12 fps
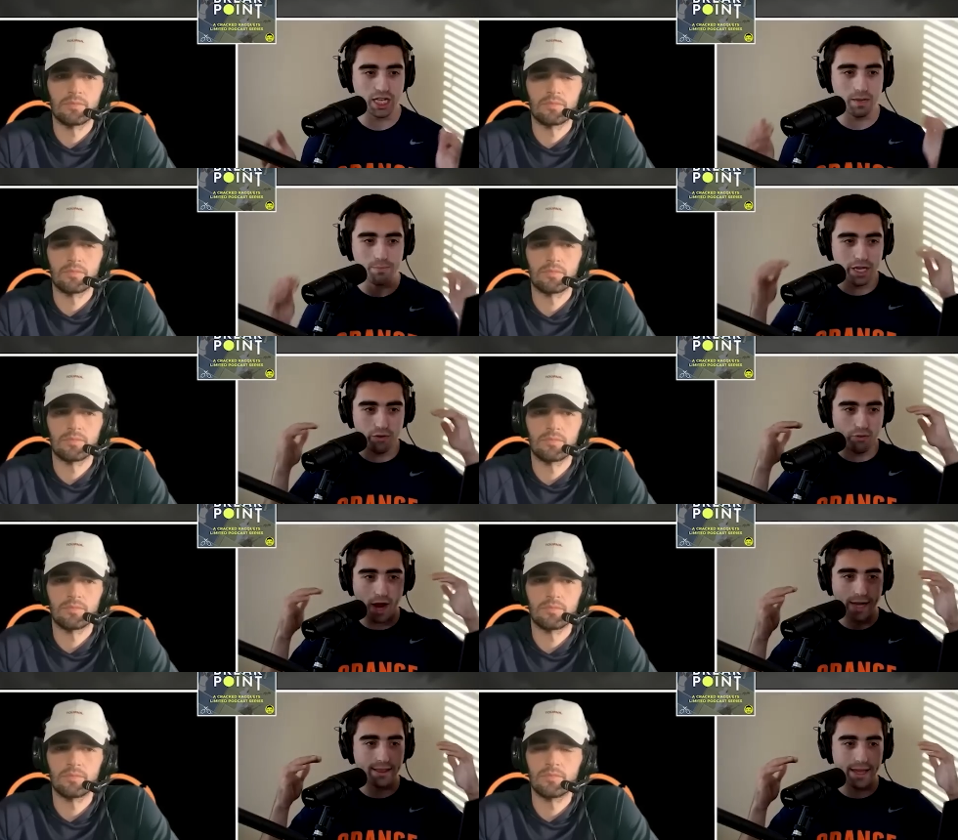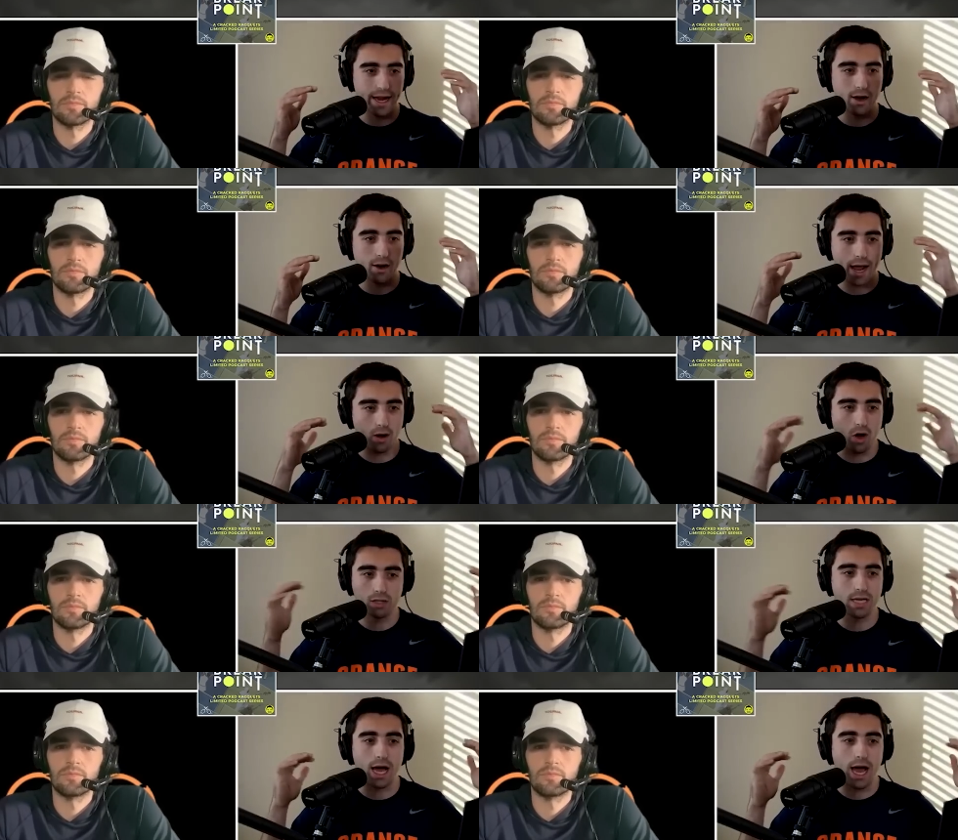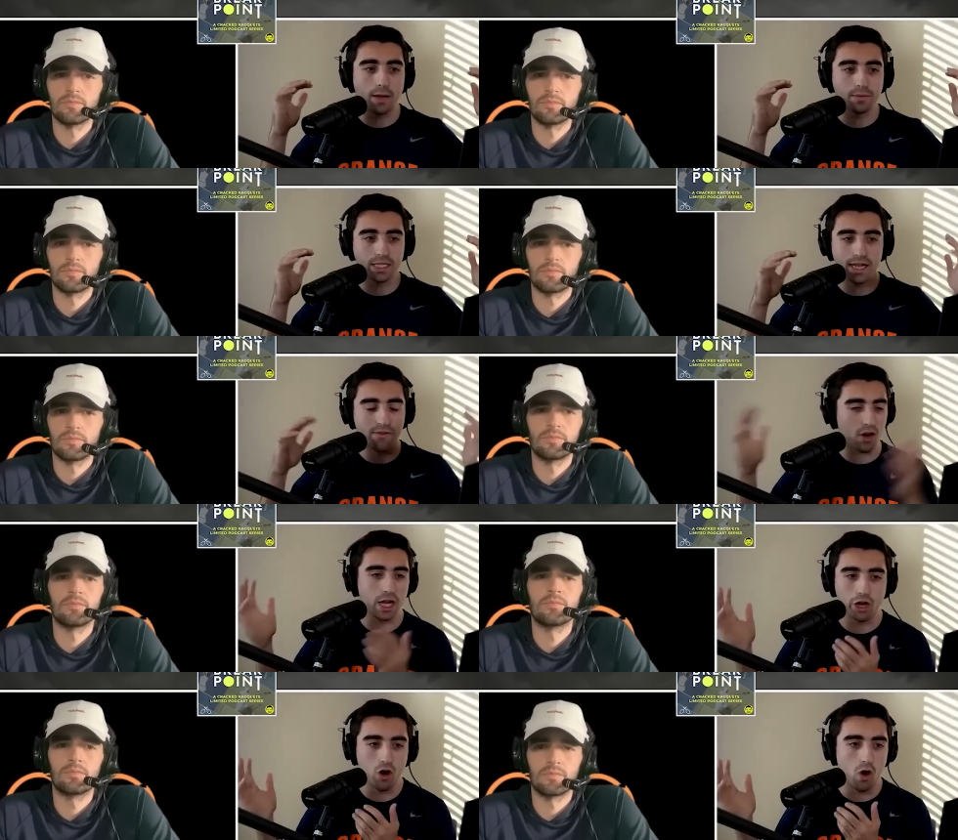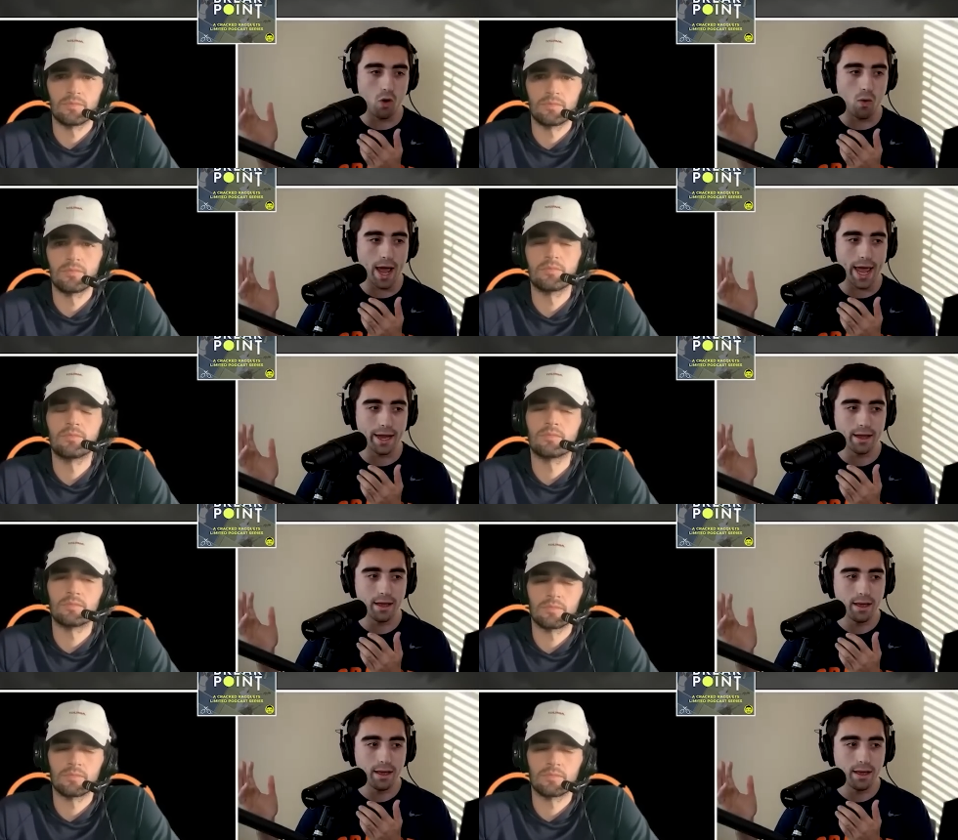Speaker 1: going to be right there at all times, never going to go away.